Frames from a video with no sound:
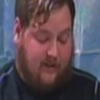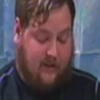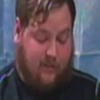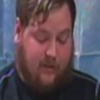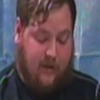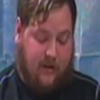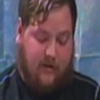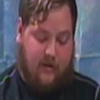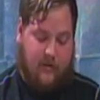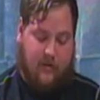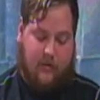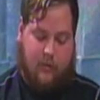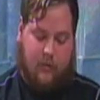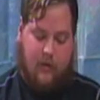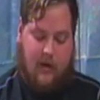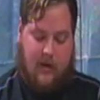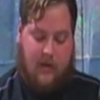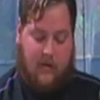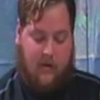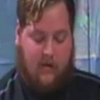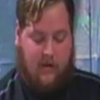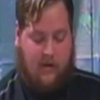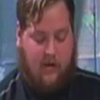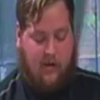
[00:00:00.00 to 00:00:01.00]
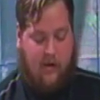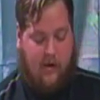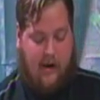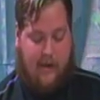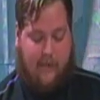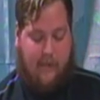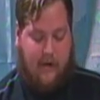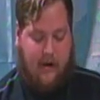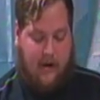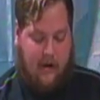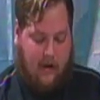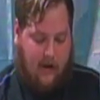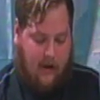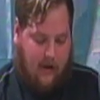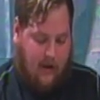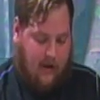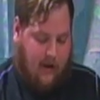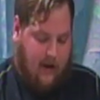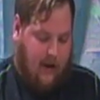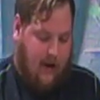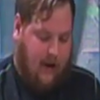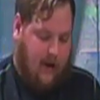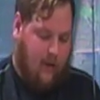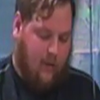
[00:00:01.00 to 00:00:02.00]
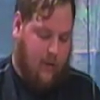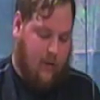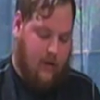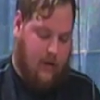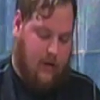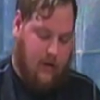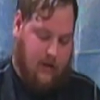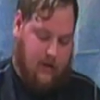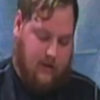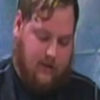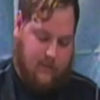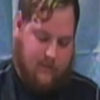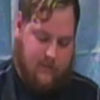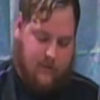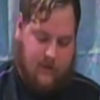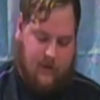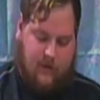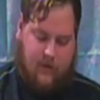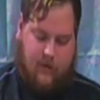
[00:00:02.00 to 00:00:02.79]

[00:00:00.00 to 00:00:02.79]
rig. I'm going to grab our little